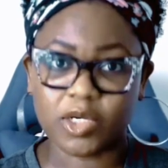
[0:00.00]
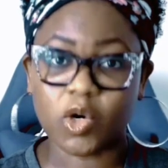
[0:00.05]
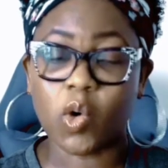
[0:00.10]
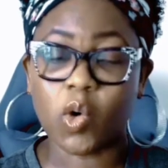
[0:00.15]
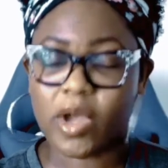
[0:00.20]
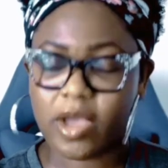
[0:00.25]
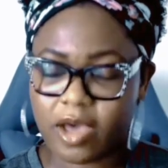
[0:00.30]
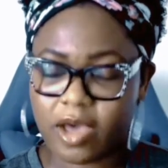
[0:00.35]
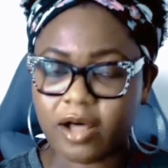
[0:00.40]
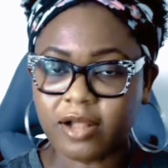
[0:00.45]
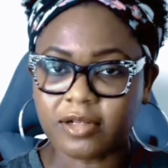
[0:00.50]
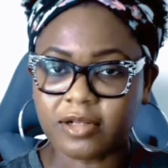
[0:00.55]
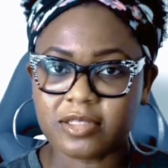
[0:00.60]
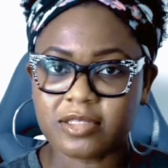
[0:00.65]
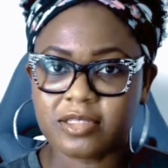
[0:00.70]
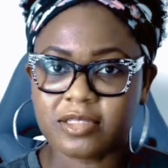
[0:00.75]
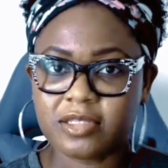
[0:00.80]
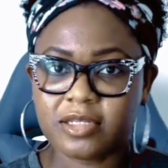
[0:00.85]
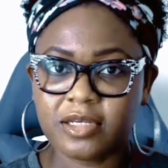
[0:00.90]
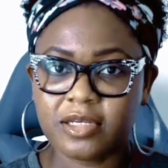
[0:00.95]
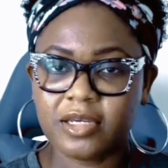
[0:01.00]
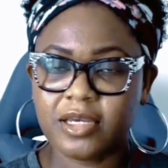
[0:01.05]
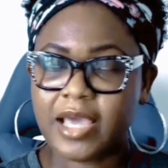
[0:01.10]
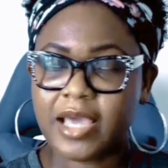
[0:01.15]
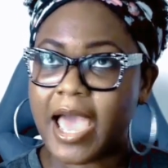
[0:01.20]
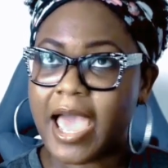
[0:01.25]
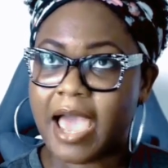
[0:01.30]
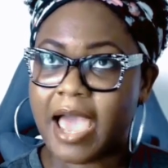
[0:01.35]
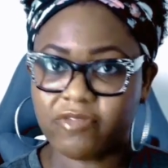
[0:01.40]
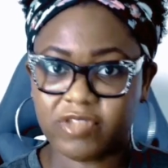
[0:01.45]
or else
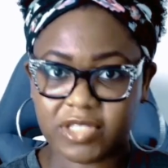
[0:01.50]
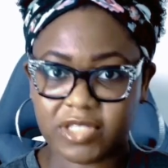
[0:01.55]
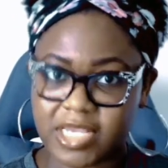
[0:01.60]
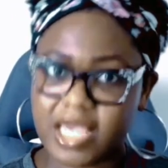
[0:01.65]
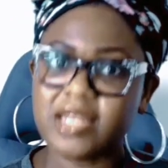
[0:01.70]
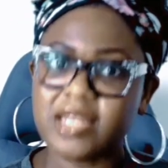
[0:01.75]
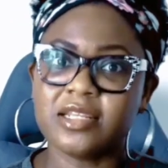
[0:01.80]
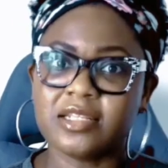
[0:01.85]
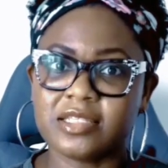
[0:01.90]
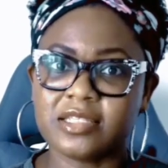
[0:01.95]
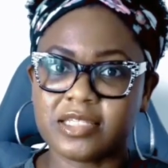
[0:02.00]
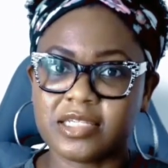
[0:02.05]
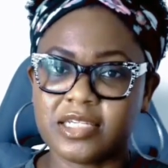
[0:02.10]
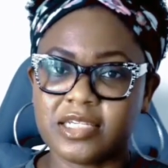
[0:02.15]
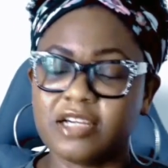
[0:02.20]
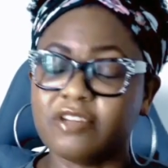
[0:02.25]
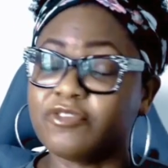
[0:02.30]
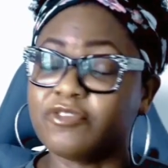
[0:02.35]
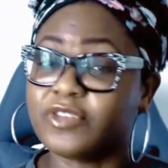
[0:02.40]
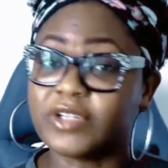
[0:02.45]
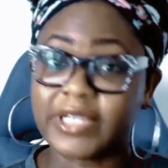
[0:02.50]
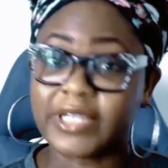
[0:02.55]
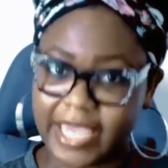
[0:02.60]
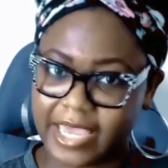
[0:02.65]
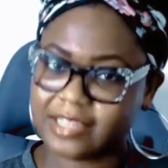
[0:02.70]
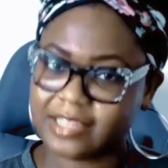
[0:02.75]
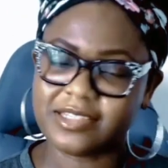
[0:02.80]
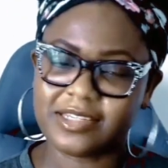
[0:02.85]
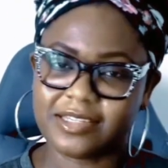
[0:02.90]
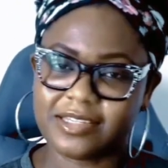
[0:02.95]
I have the tendency of
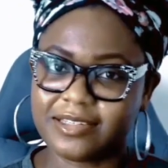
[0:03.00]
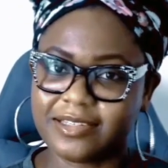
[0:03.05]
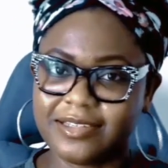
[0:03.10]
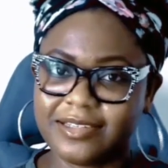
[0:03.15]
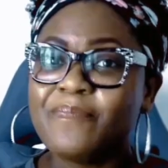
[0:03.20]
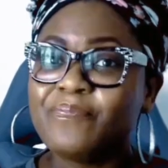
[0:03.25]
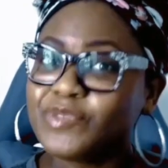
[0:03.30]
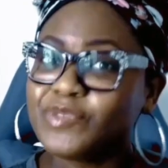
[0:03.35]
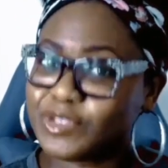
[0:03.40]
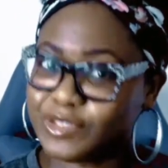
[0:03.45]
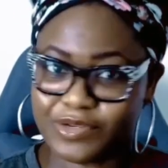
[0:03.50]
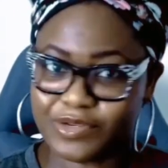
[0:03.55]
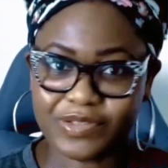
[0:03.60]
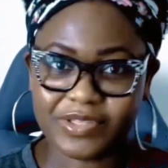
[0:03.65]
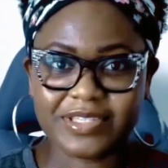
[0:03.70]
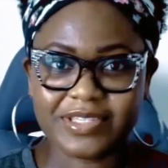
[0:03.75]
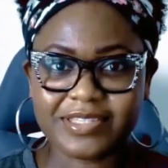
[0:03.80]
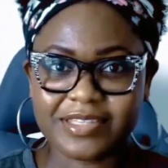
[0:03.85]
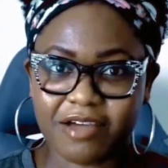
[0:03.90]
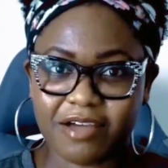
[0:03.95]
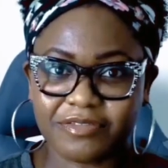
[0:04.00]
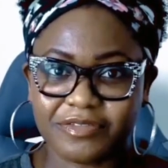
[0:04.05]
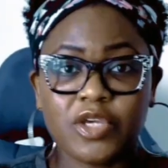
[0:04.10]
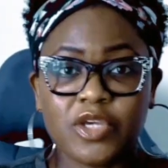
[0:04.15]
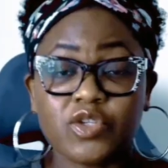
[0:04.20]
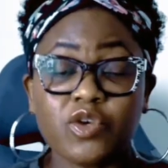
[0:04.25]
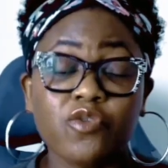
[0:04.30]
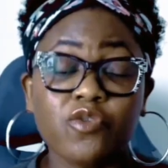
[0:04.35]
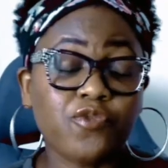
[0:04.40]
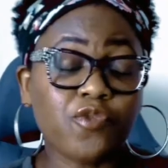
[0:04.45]
forgetting to do this stuff.
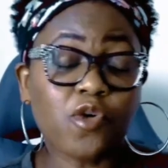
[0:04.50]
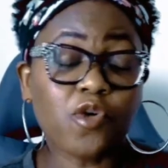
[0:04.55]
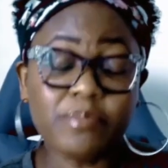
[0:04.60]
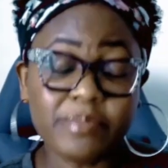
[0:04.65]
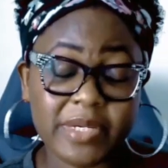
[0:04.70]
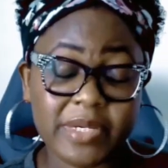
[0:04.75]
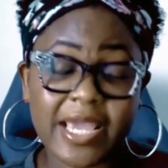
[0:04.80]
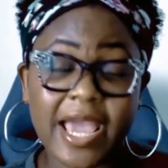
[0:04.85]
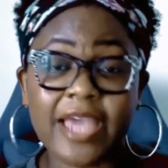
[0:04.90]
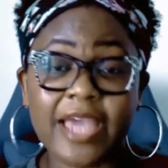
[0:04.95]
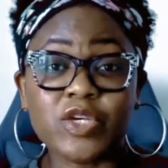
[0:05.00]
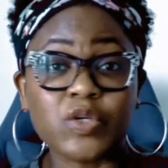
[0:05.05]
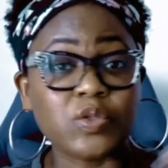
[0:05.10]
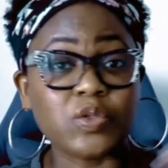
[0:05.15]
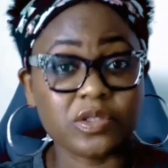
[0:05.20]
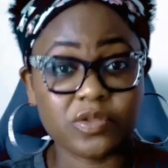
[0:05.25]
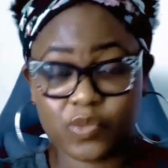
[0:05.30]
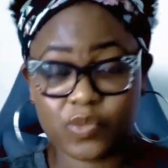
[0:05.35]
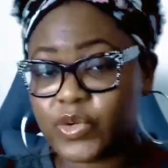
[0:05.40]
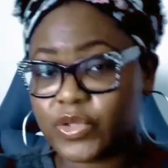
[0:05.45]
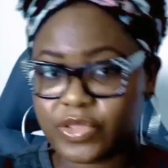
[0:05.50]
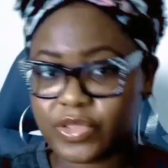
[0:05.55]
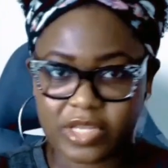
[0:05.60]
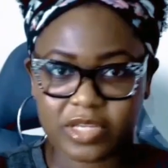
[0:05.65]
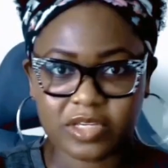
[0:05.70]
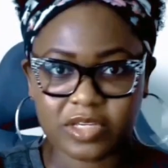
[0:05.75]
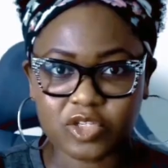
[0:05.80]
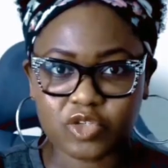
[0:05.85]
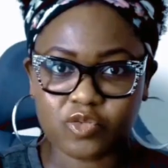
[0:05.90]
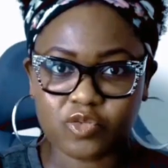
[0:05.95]
So for me, I use 3
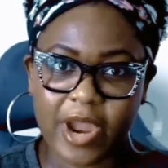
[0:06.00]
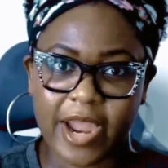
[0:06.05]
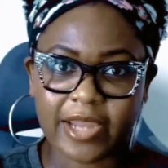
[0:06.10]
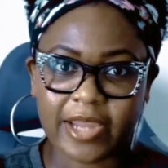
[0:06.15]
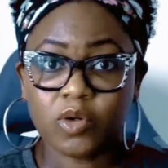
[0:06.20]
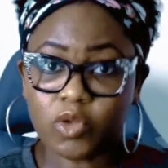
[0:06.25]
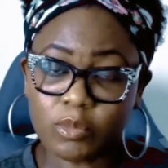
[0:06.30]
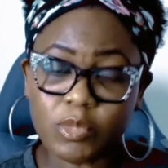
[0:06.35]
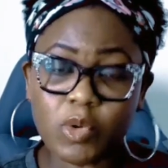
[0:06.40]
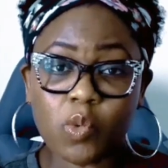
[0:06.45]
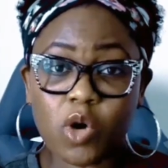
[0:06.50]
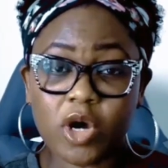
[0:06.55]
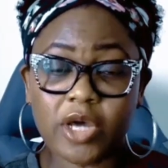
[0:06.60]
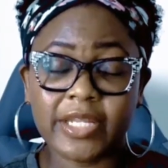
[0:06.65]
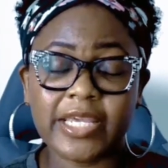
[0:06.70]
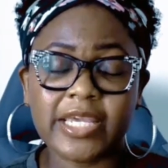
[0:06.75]
things, right? Number 1